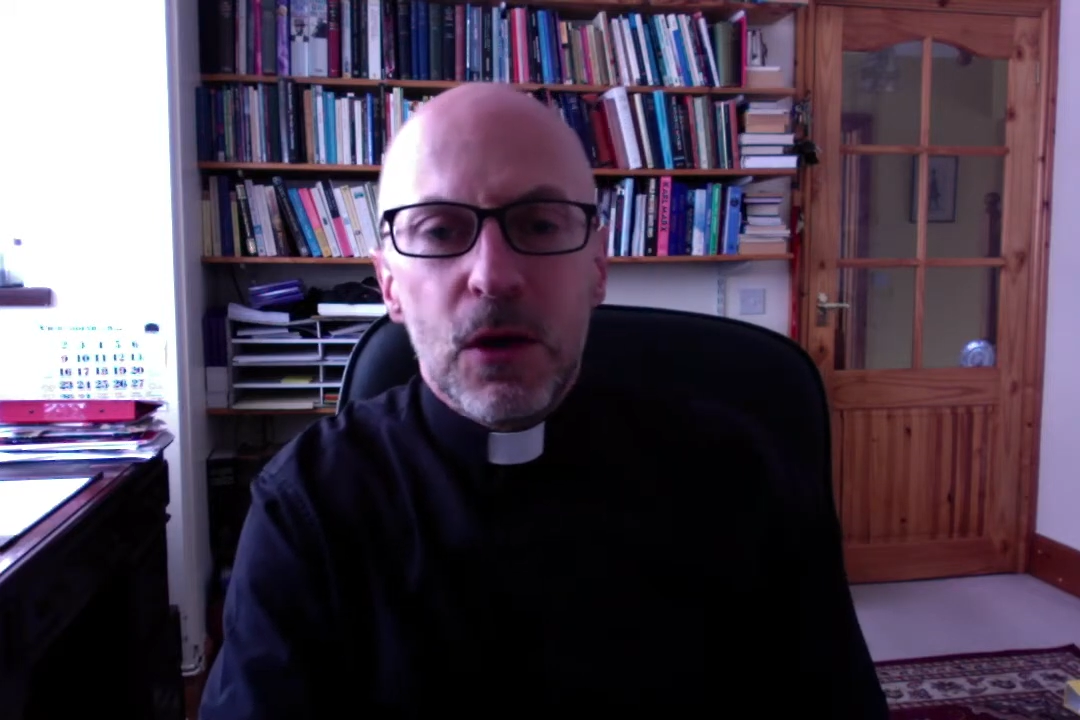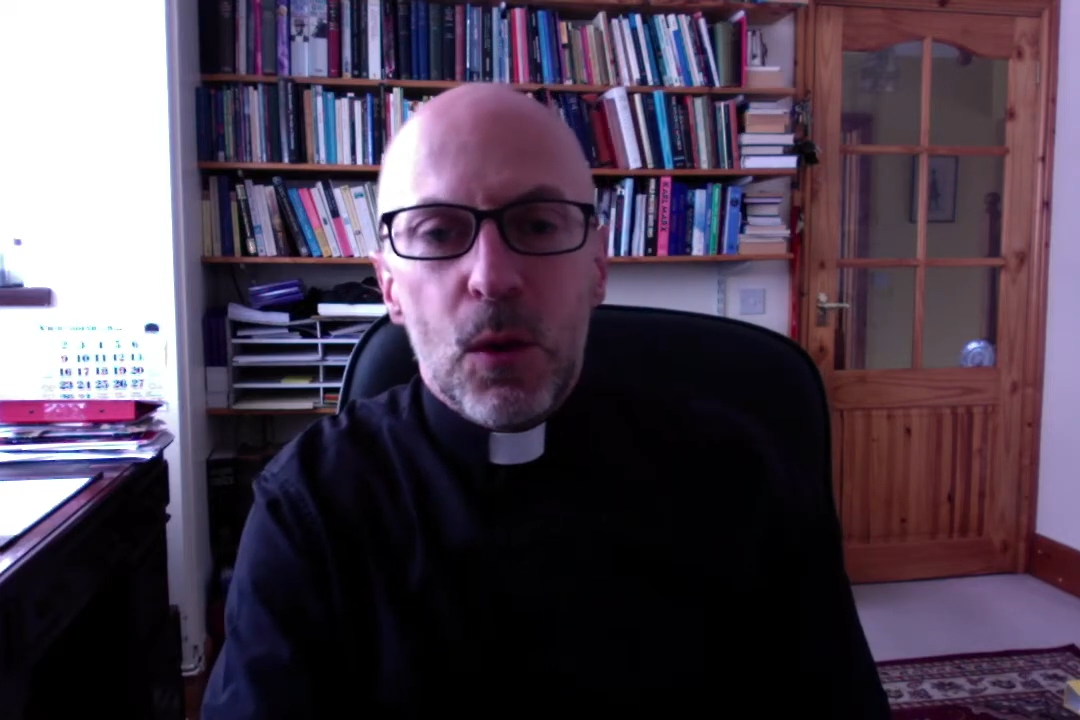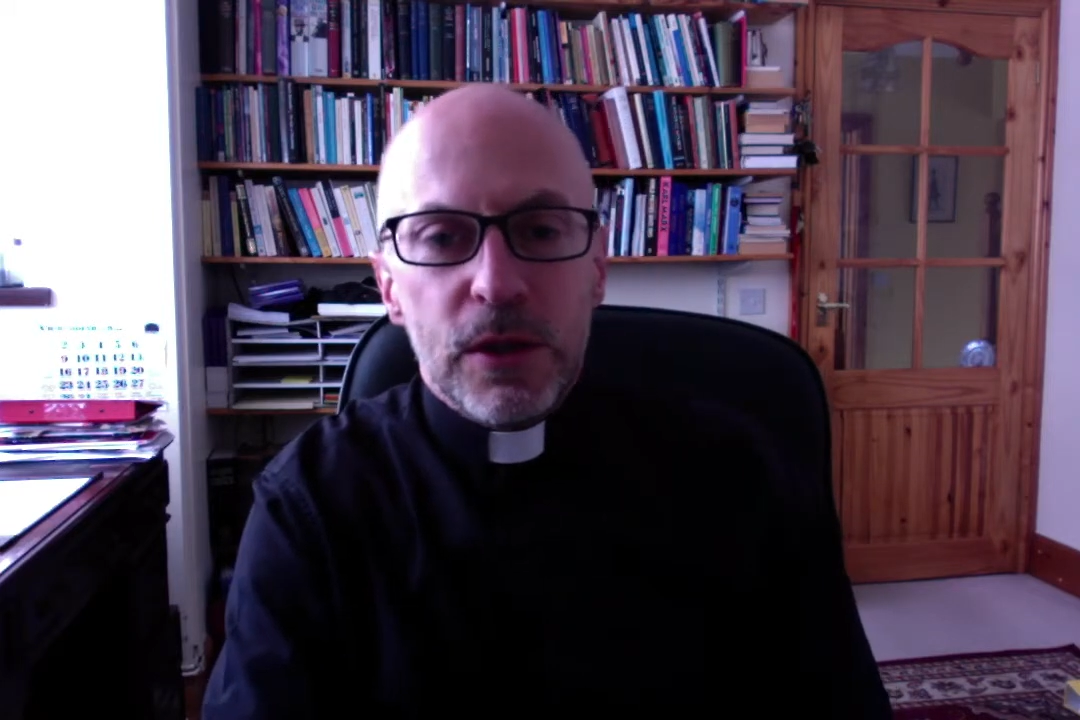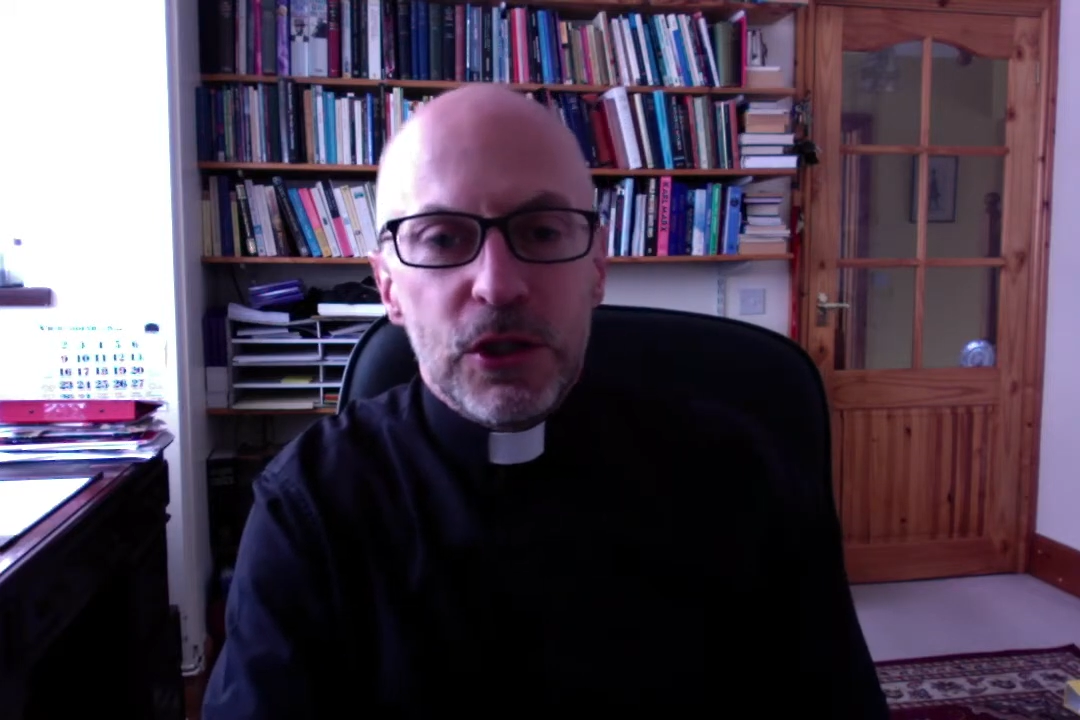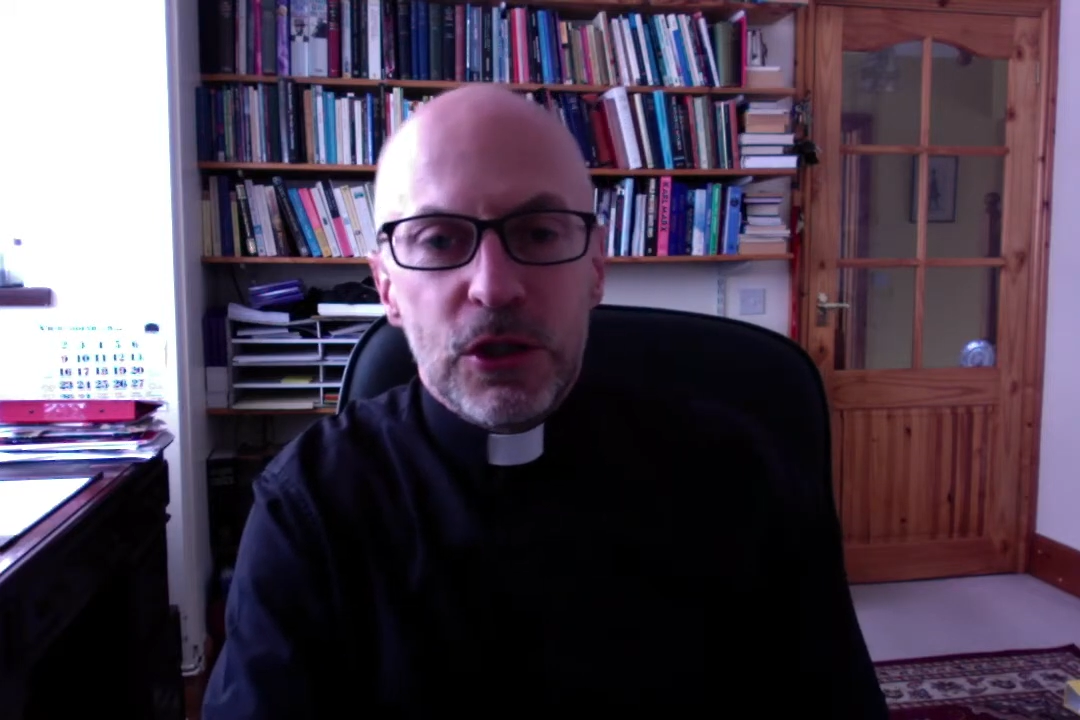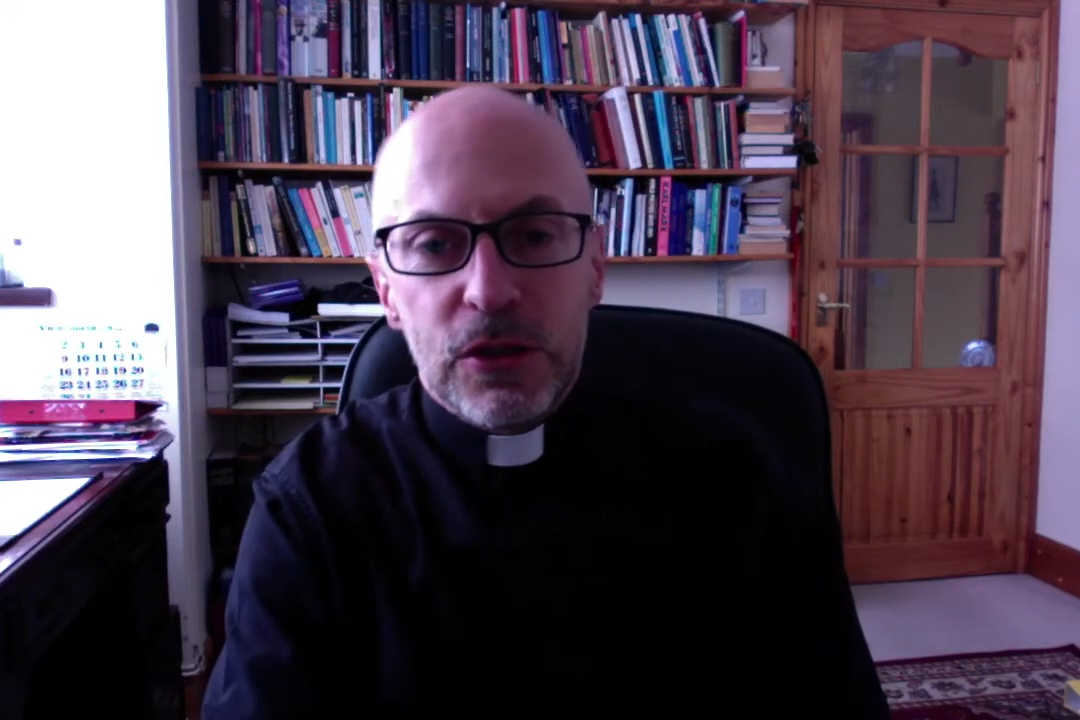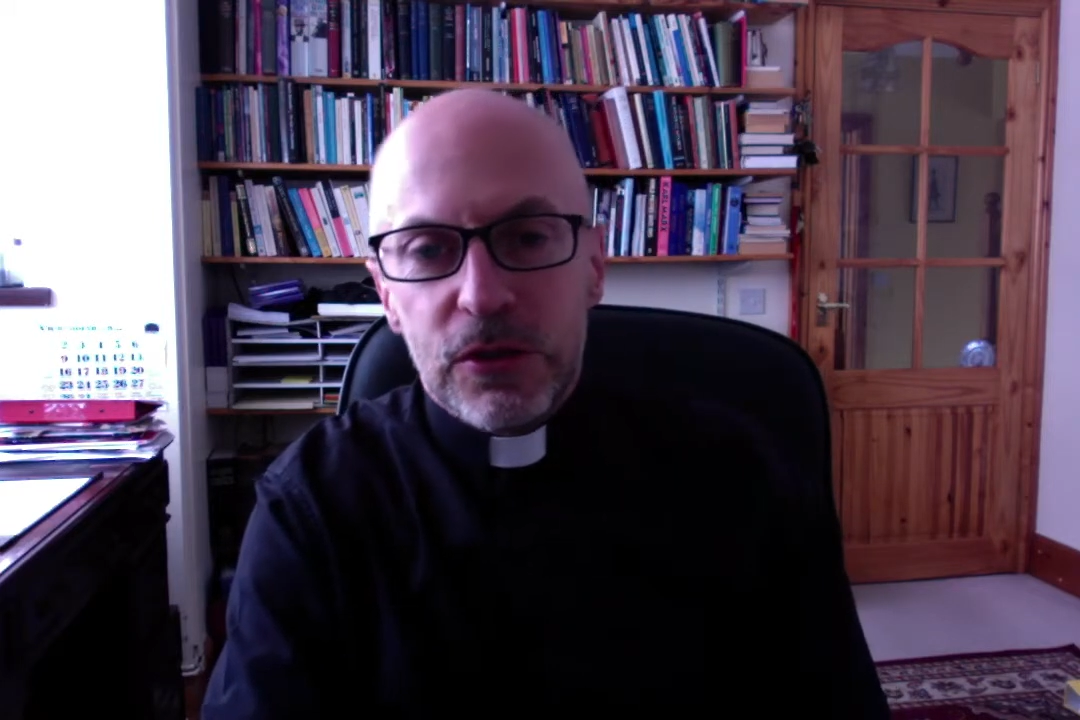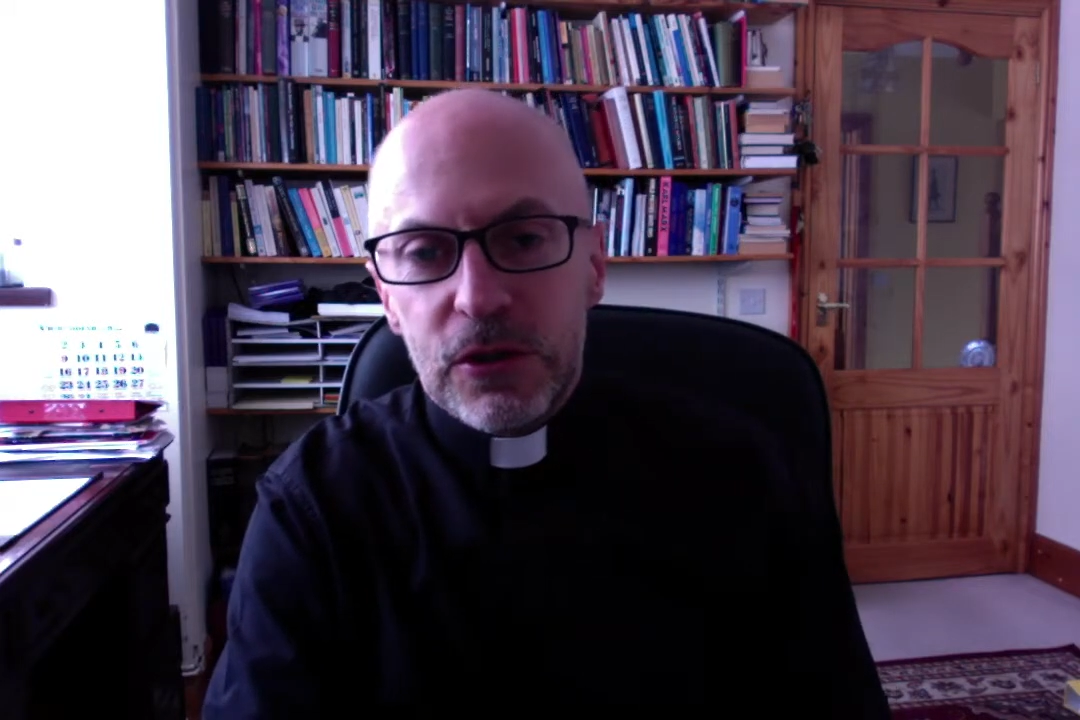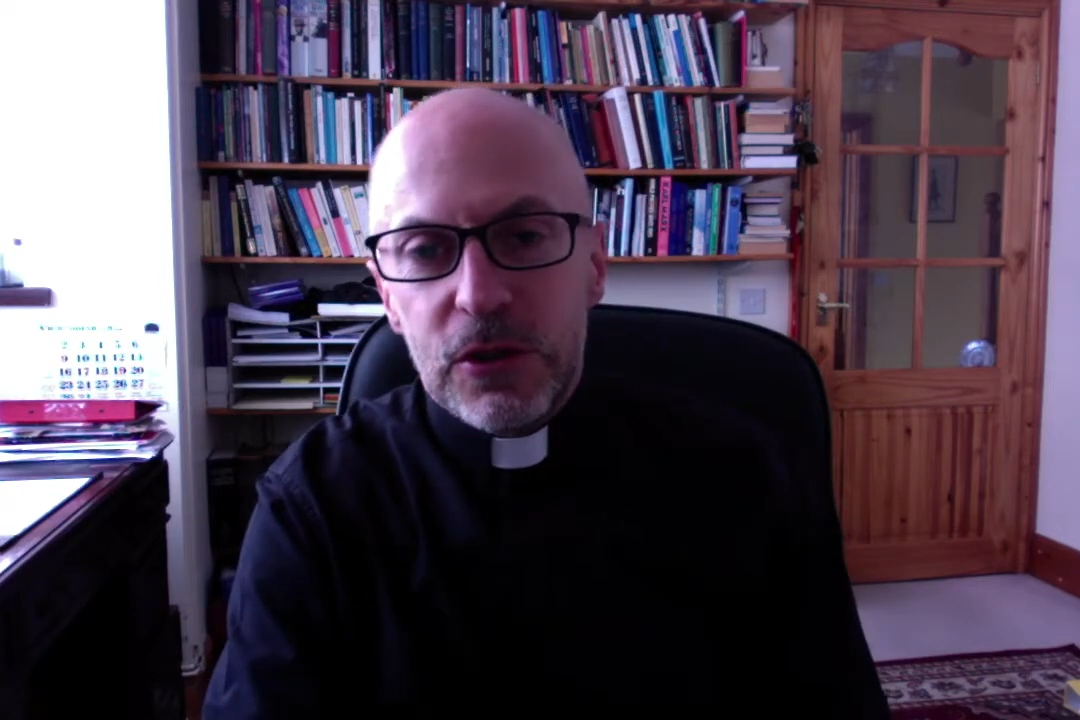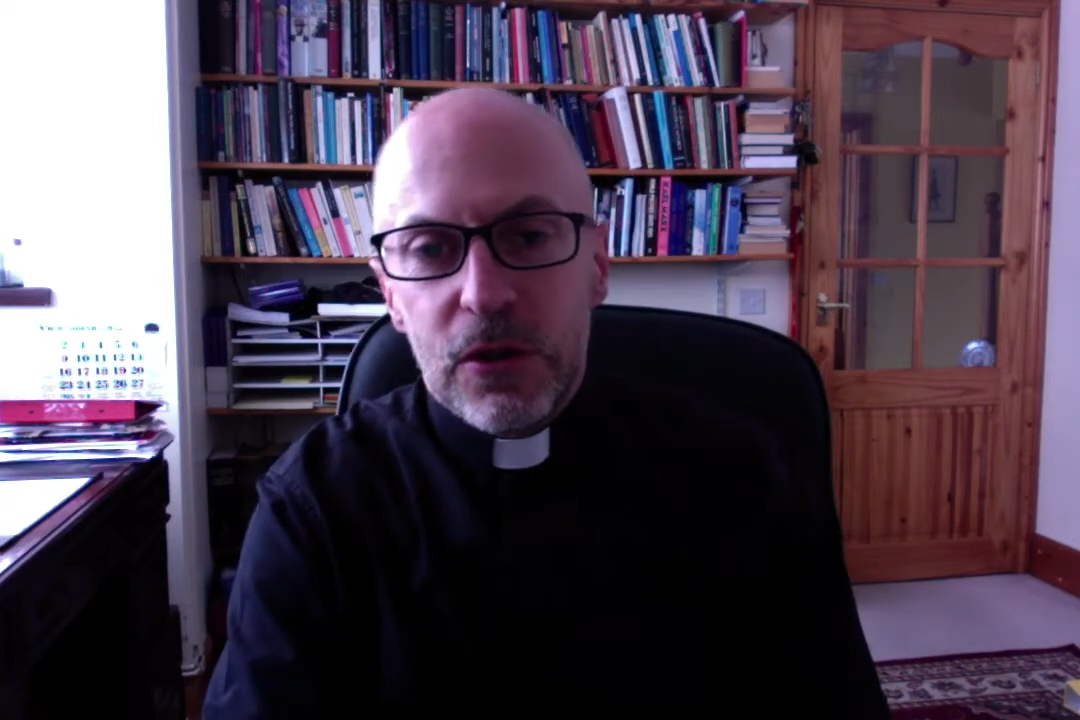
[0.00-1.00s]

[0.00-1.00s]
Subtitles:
questions